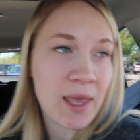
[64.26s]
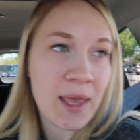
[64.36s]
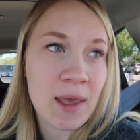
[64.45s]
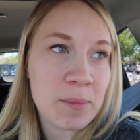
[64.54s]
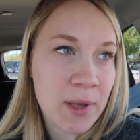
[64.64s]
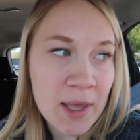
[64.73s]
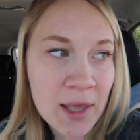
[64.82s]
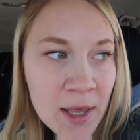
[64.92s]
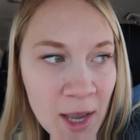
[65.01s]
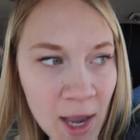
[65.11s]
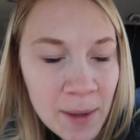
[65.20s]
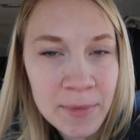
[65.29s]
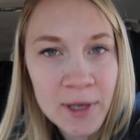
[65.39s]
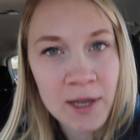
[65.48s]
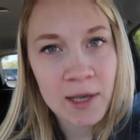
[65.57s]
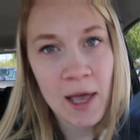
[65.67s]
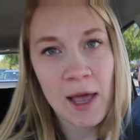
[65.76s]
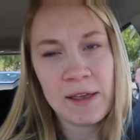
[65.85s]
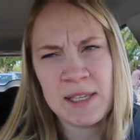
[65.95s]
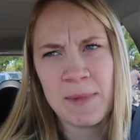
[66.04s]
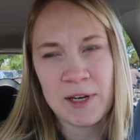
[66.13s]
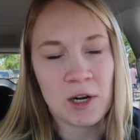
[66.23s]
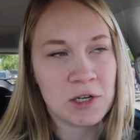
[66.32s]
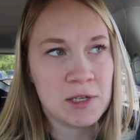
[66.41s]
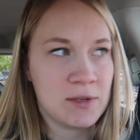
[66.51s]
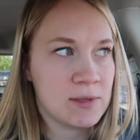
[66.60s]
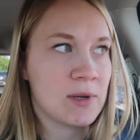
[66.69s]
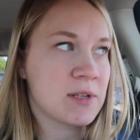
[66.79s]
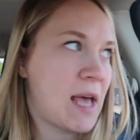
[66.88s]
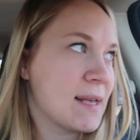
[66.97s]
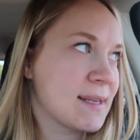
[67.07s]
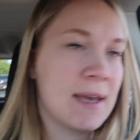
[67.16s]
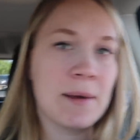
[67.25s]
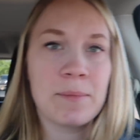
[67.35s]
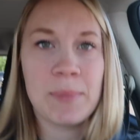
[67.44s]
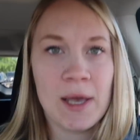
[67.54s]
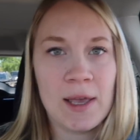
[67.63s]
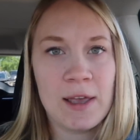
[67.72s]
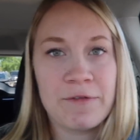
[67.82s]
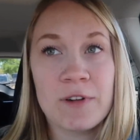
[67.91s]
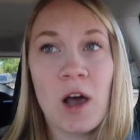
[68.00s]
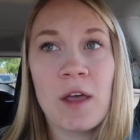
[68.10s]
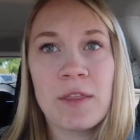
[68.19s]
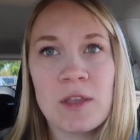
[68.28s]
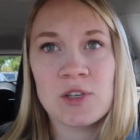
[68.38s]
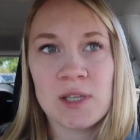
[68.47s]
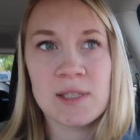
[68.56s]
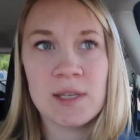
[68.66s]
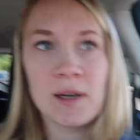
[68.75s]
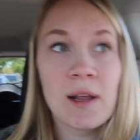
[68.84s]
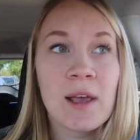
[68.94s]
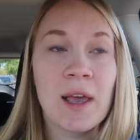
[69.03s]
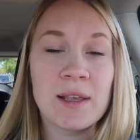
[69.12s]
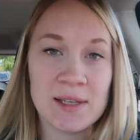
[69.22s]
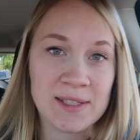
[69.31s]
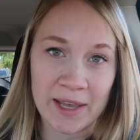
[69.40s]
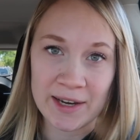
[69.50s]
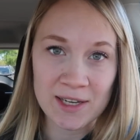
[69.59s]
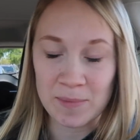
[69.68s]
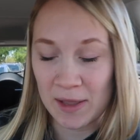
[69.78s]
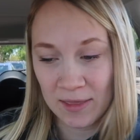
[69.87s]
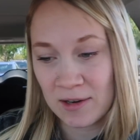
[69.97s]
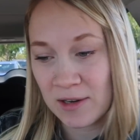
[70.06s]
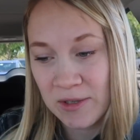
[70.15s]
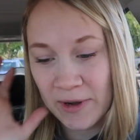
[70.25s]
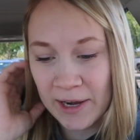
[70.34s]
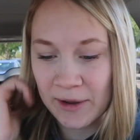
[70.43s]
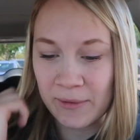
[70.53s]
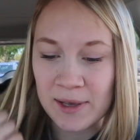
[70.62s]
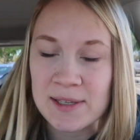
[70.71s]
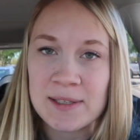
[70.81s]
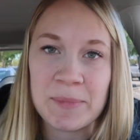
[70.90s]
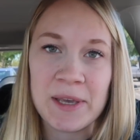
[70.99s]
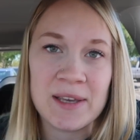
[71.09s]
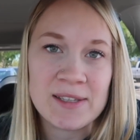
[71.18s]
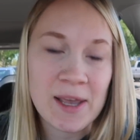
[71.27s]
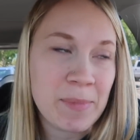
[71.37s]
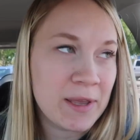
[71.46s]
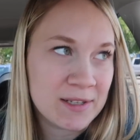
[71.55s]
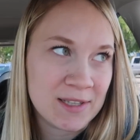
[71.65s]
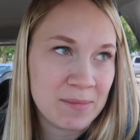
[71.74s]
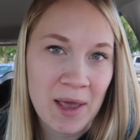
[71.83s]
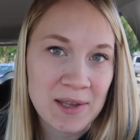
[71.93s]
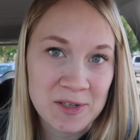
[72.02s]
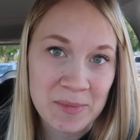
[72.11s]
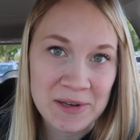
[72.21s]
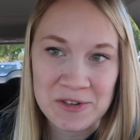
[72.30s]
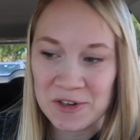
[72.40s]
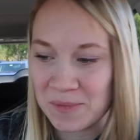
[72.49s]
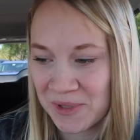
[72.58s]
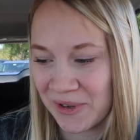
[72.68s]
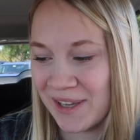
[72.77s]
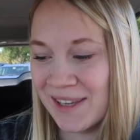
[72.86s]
you can't but I'm gonna I see my doctor soon so I'll just ask him but if not then Justin is excited to paint the nursery anyways because I painted the master bedroom so